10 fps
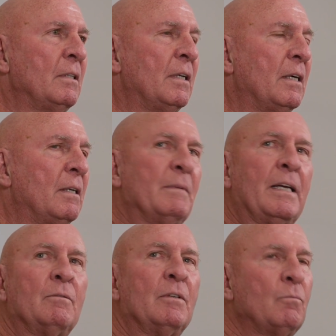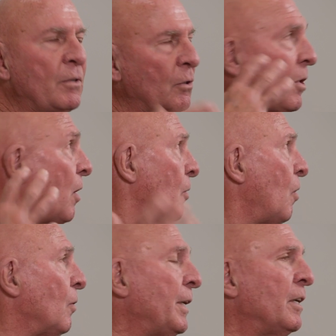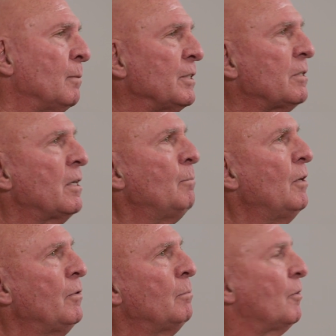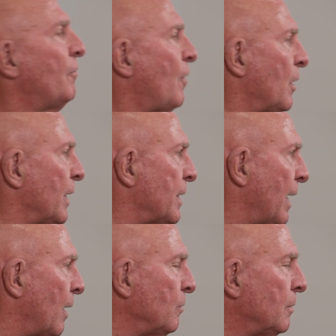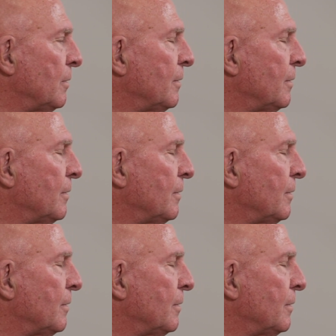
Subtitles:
and they're not all here, but some of them are falling down.